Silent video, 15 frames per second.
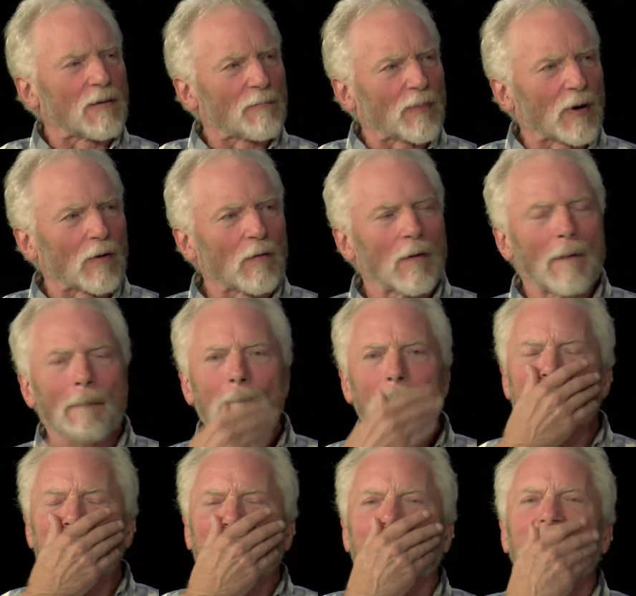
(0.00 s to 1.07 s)
tempo,
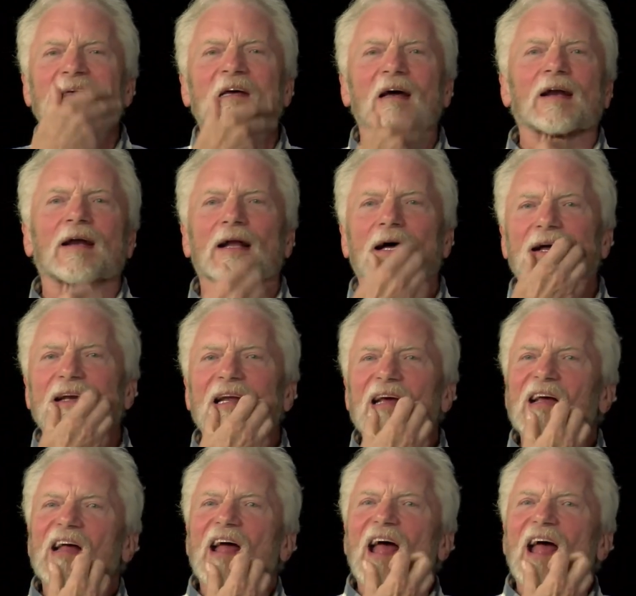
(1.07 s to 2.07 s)
goes on and on,